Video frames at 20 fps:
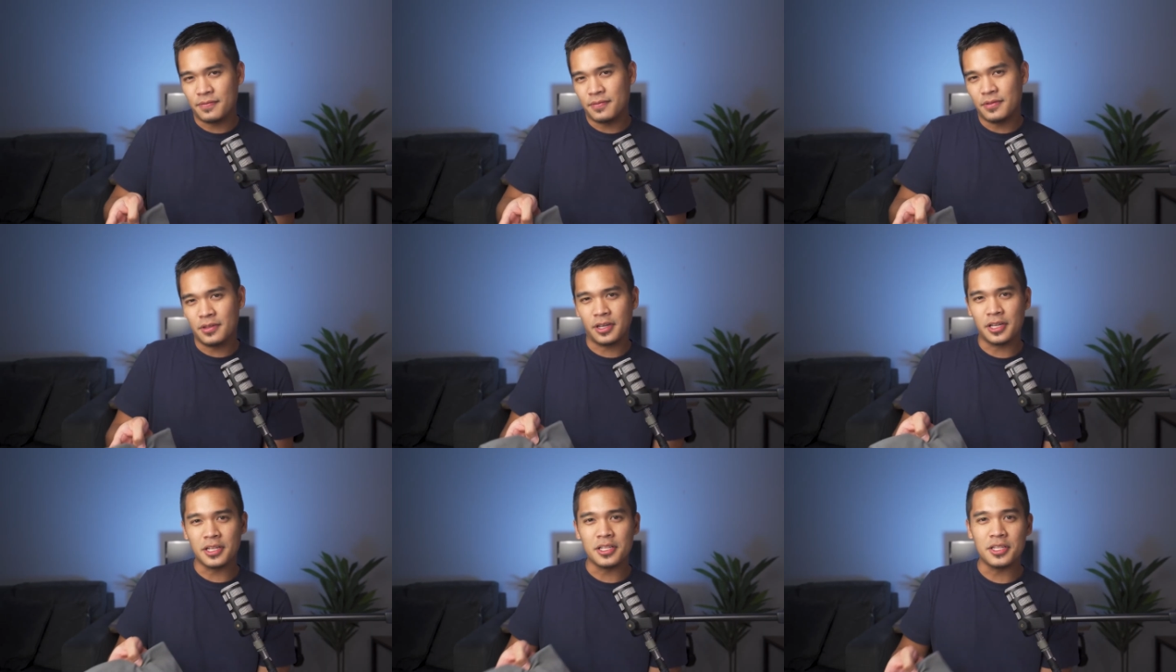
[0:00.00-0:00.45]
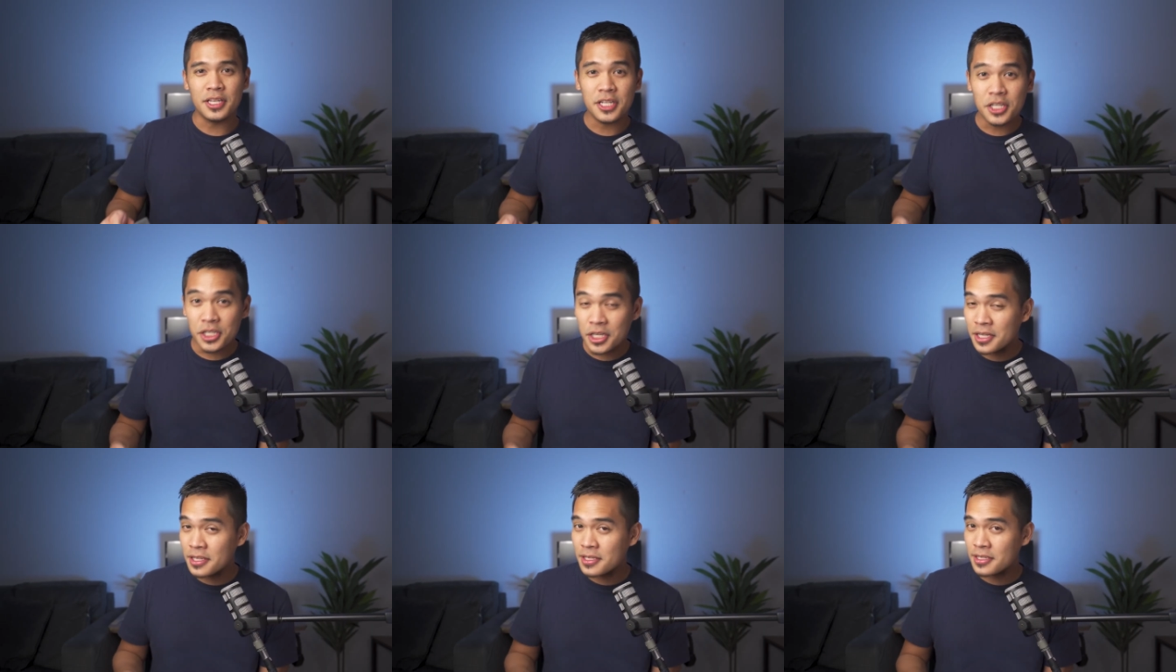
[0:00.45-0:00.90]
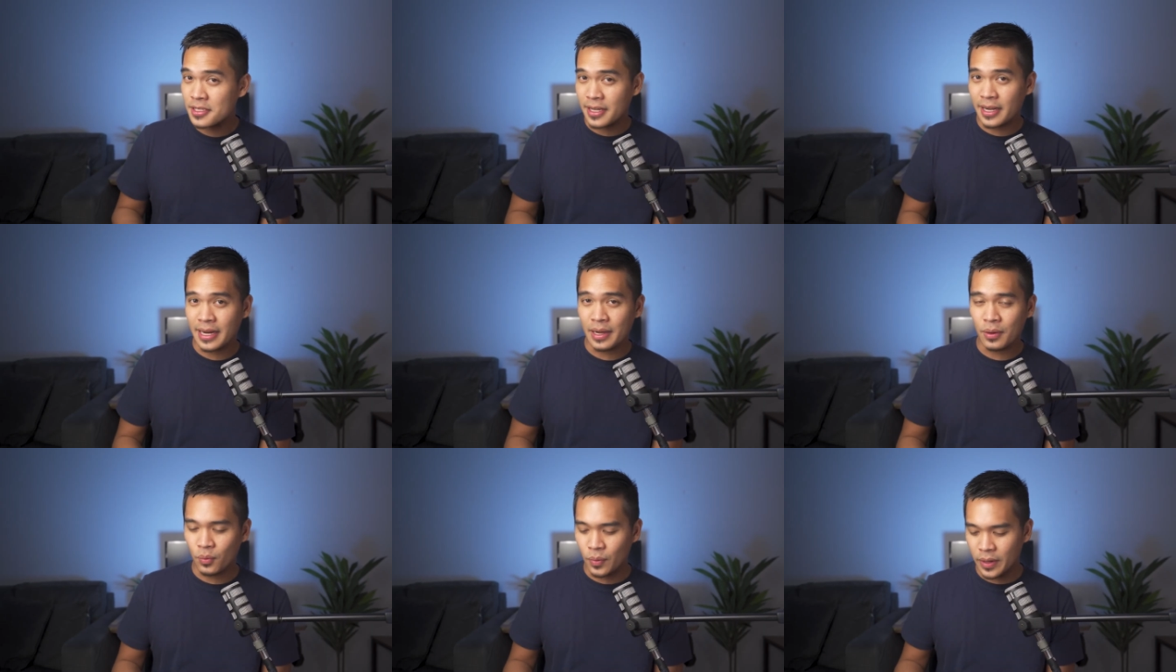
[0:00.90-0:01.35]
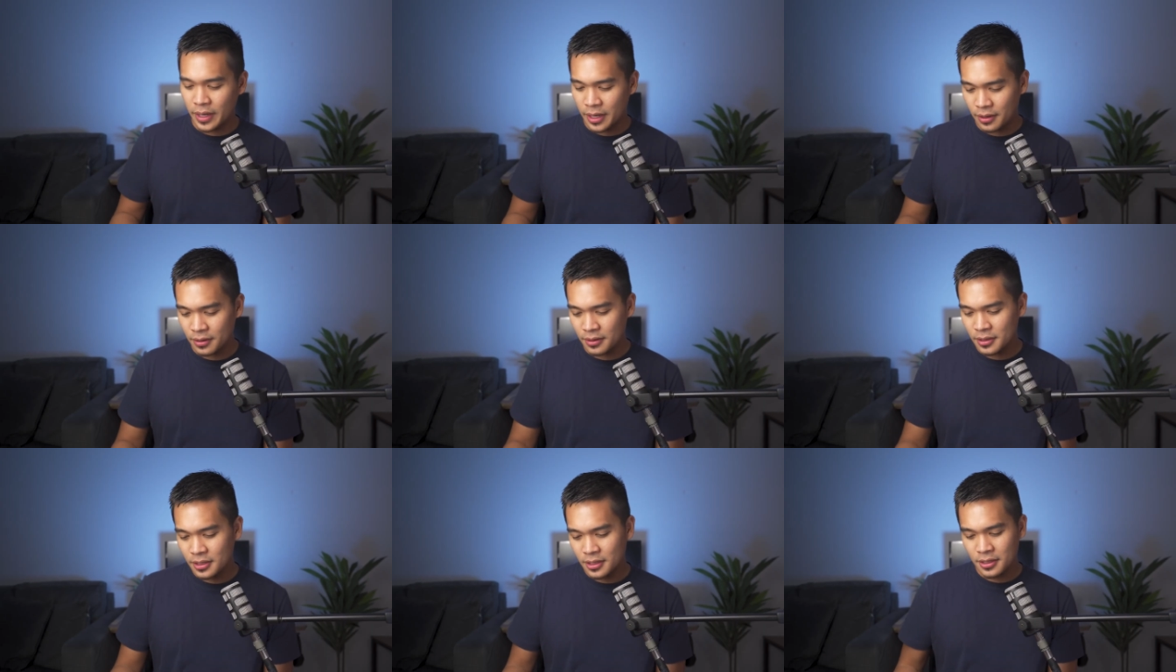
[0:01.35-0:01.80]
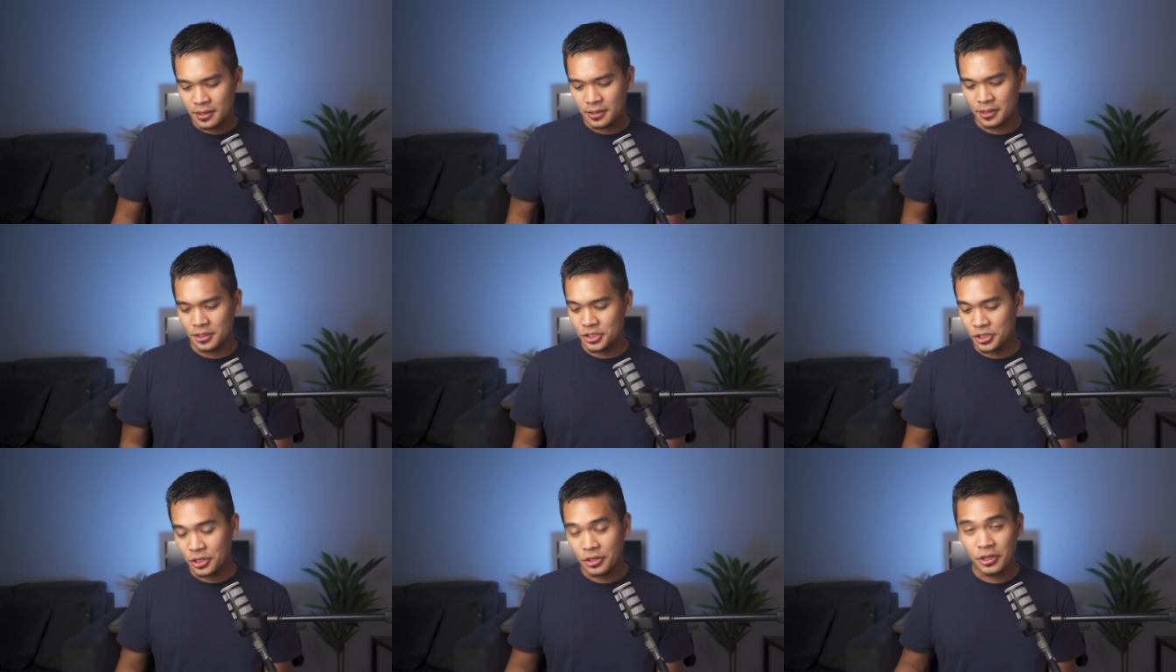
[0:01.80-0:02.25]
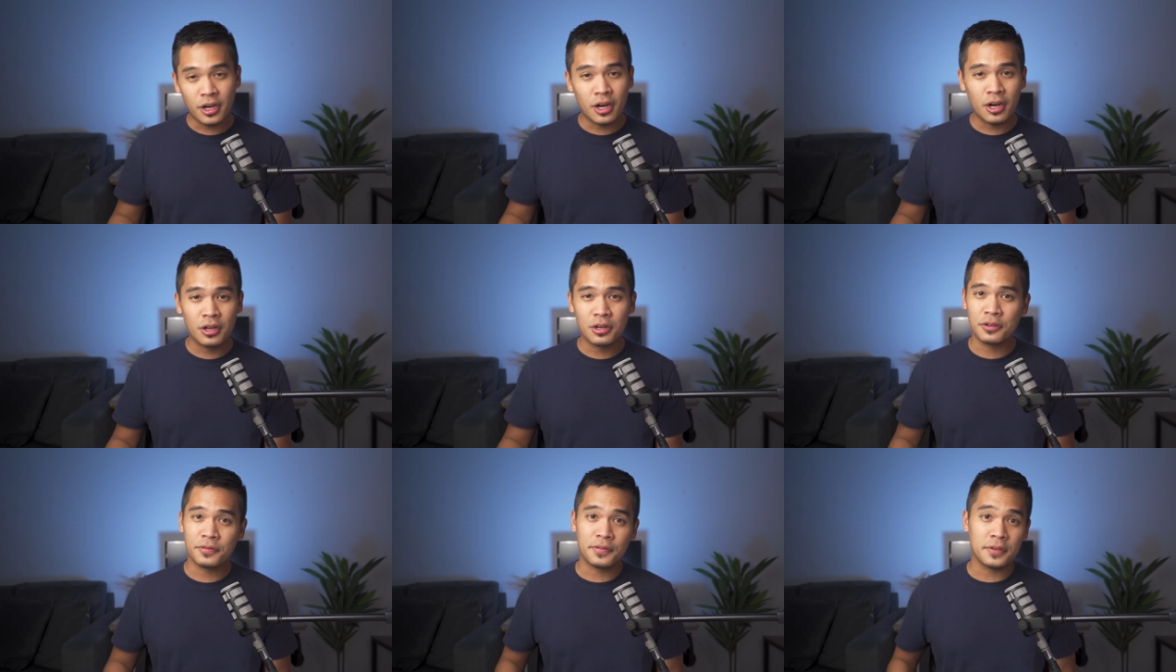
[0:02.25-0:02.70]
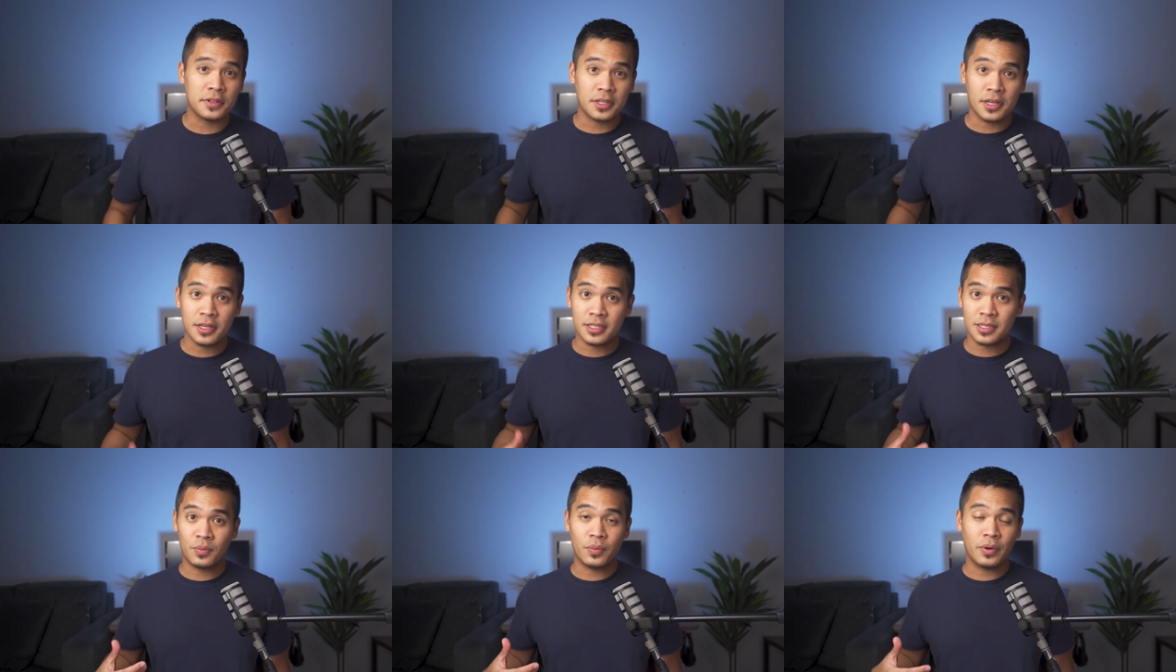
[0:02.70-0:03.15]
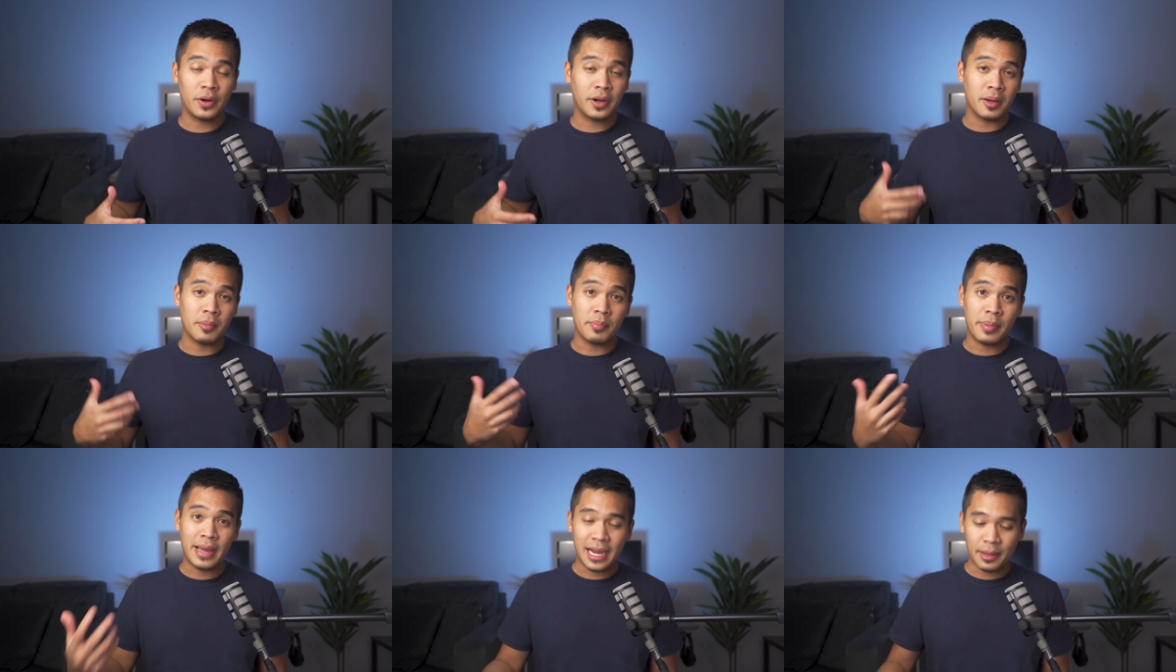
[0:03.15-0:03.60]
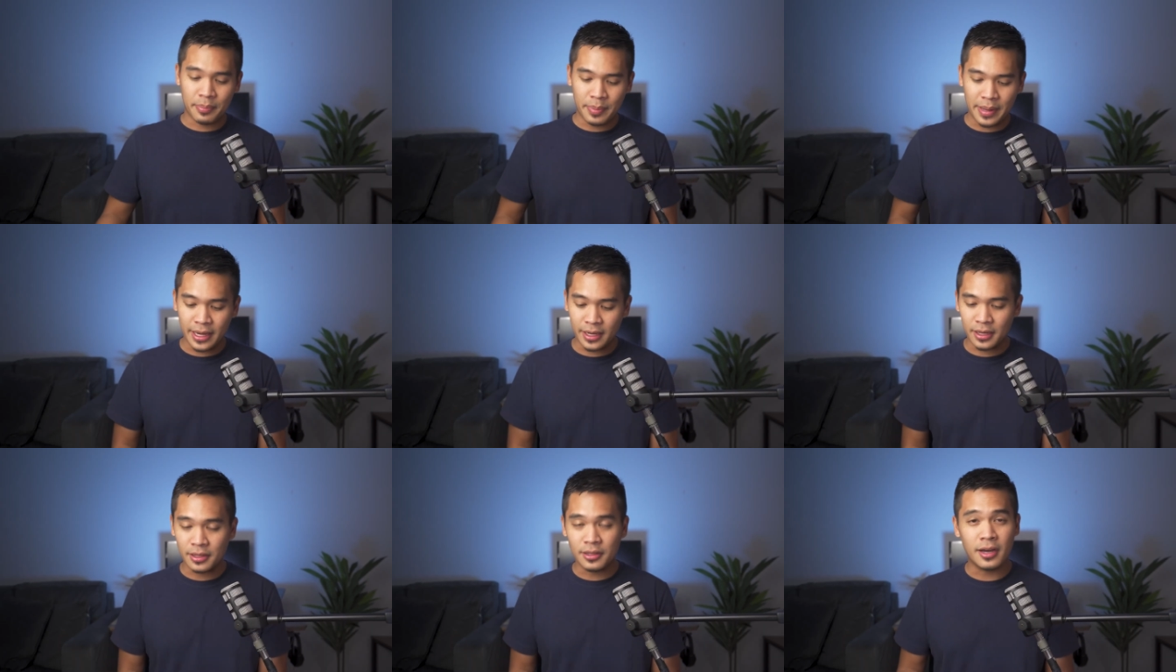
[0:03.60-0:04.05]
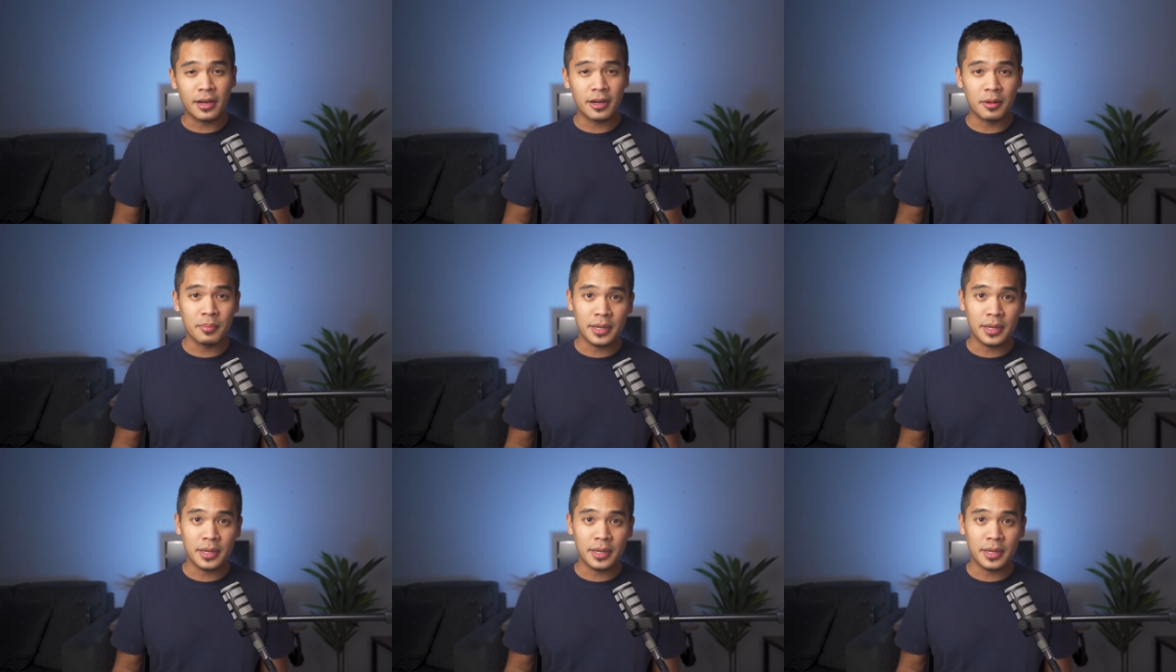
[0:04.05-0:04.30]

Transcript: of the conditions that I wear the shirt on or if it's because I'm wearing a backpack a lot